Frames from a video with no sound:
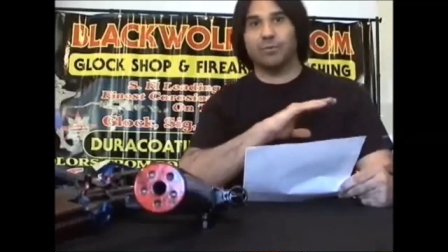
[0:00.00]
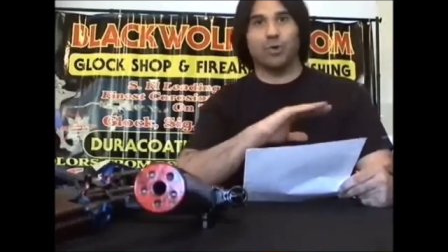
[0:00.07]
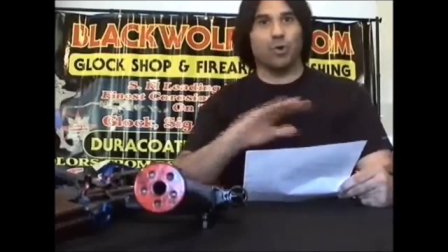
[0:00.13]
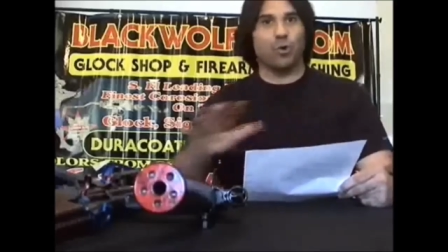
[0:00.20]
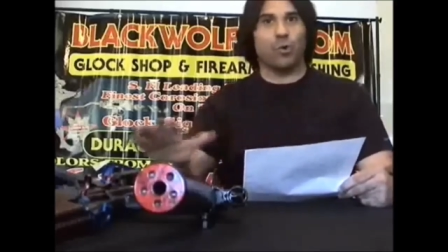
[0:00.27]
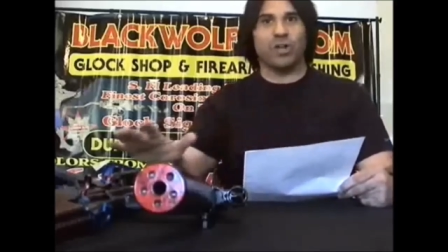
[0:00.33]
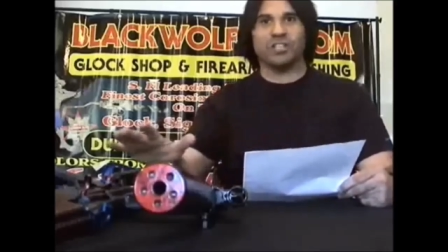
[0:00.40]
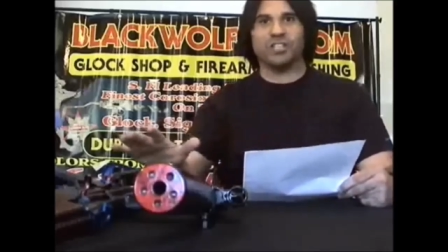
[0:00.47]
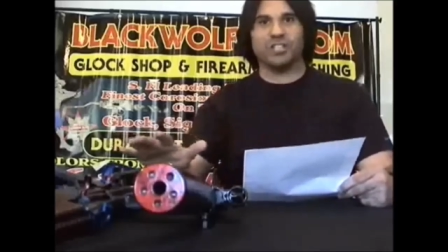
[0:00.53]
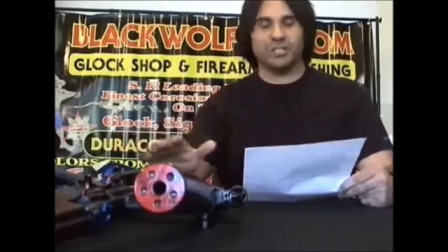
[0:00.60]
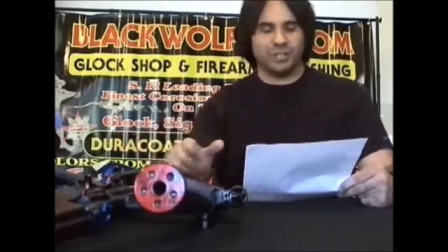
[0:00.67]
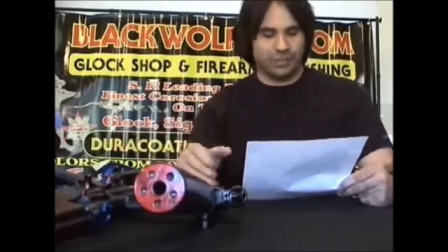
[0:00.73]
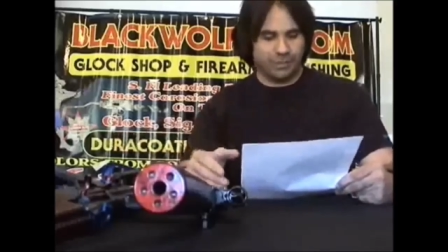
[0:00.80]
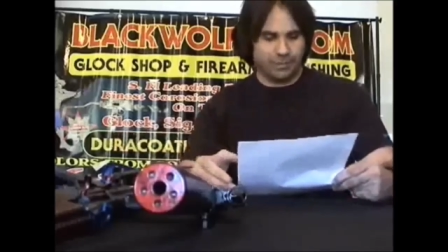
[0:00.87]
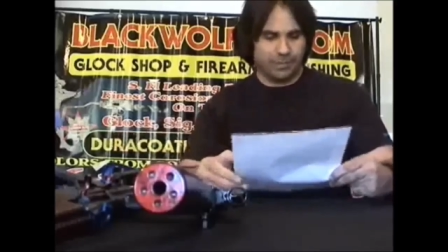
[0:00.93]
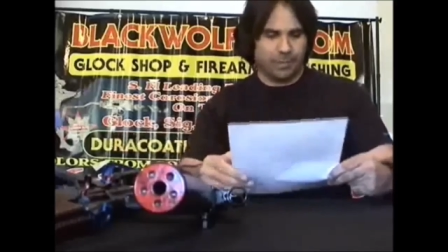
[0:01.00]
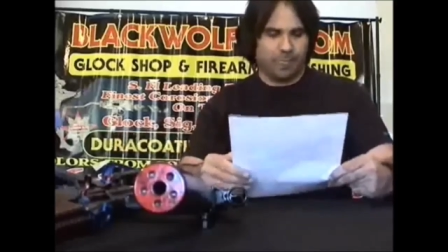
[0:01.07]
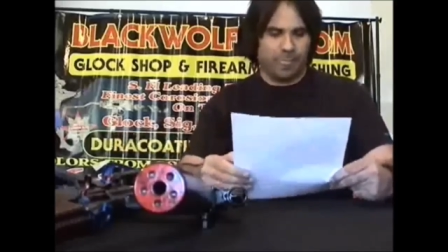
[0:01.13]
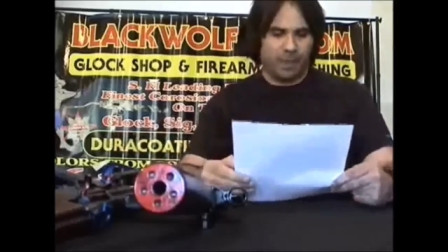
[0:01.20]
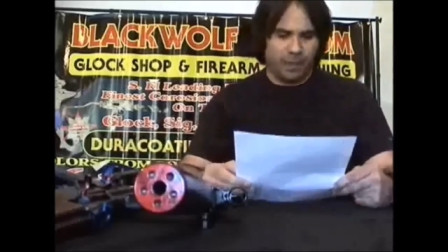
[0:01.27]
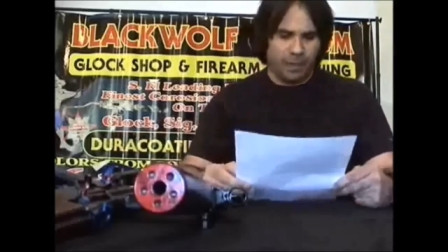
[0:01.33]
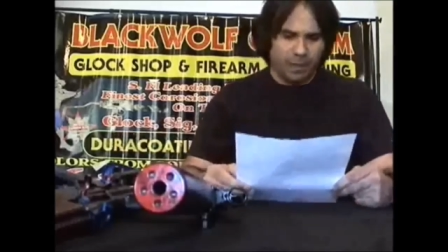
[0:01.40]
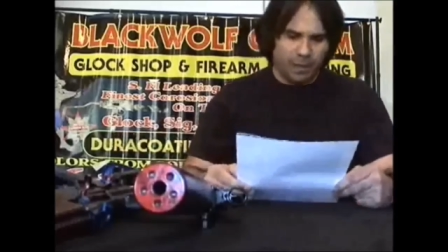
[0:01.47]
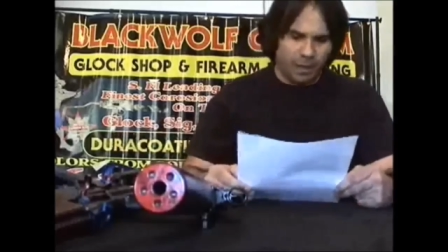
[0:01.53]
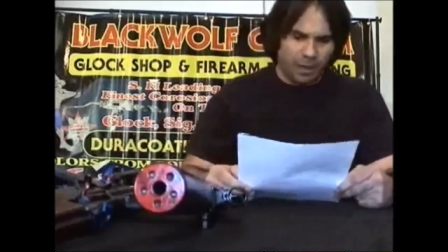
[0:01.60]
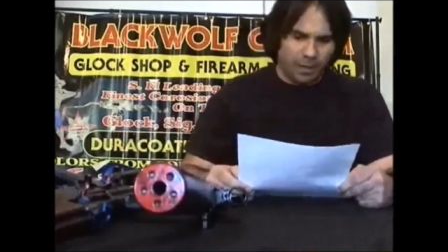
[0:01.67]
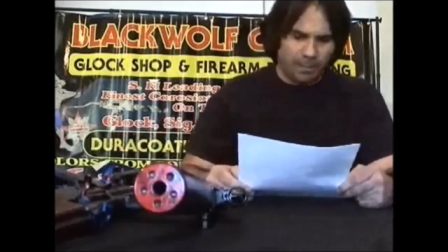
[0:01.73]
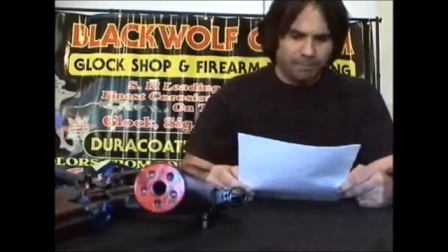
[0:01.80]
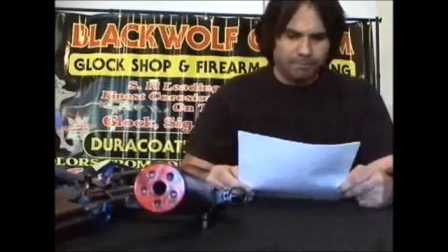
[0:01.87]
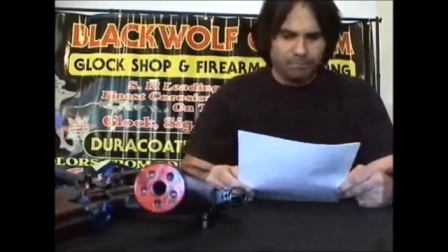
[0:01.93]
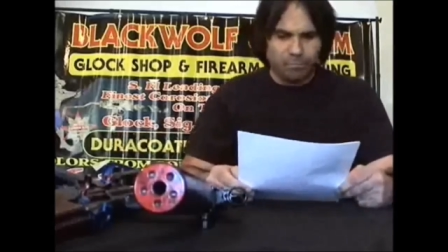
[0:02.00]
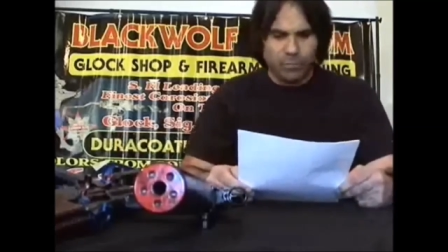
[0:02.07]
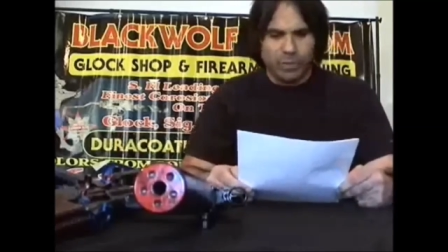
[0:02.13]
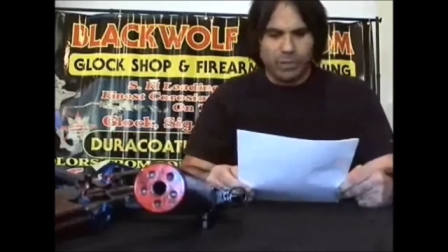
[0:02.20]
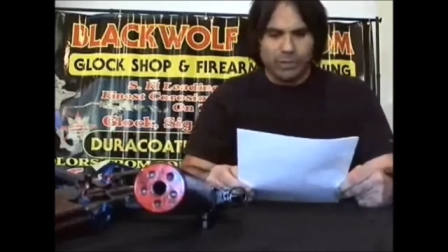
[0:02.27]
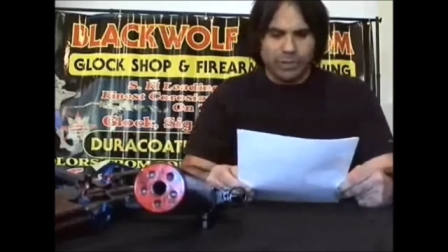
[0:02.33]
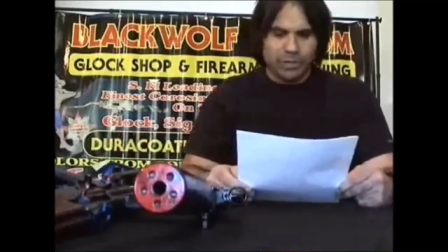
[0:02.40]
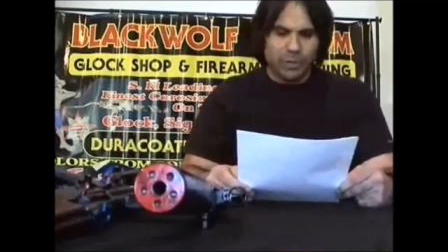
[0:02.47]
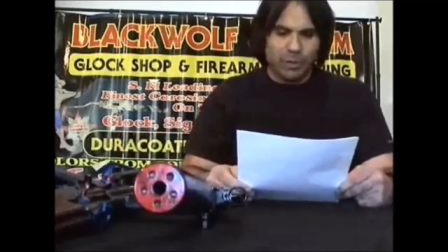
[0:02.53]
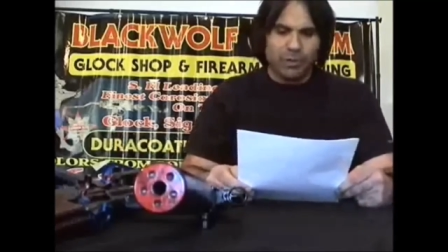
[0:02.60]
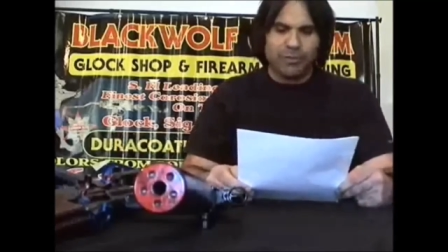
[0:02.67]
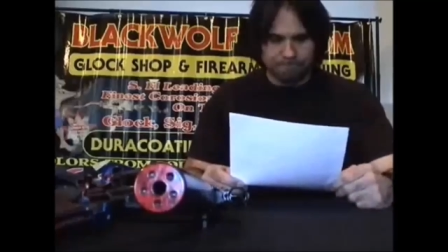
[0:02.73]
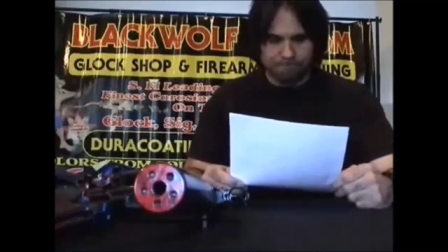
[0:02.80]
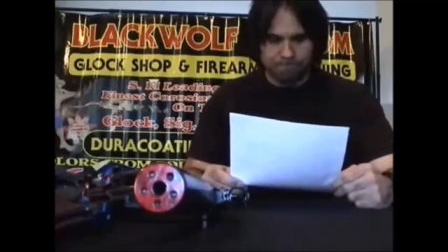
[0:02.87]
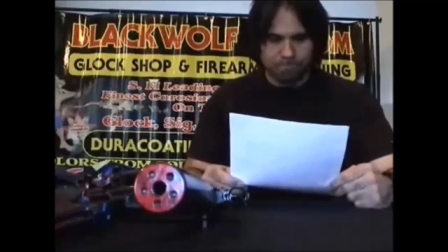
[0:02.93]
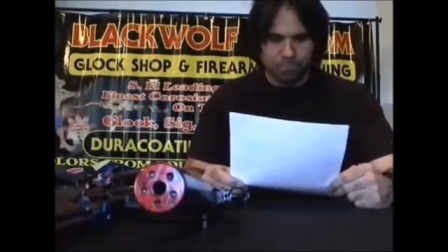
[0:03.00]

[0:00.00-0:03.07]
No questions. This whole...